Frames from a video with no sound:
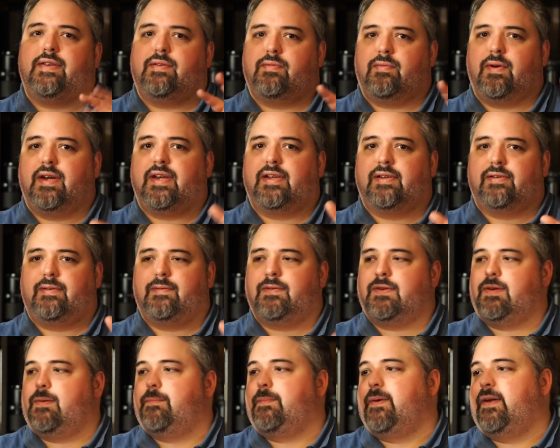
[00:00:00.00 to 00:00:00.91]
the regular
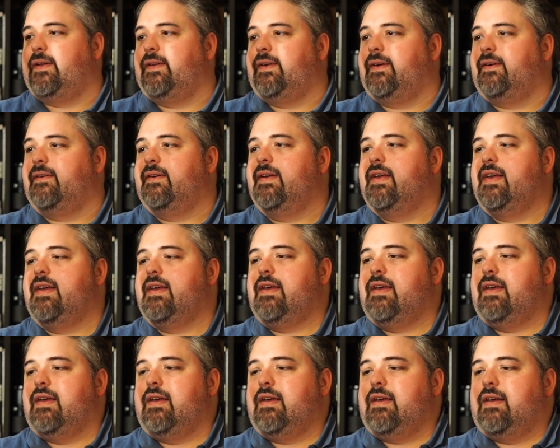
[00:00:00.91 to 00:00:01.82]
India Pale
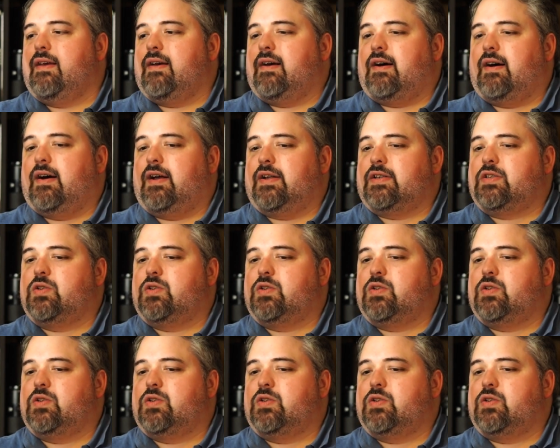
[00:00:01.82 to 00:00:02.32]
Ale,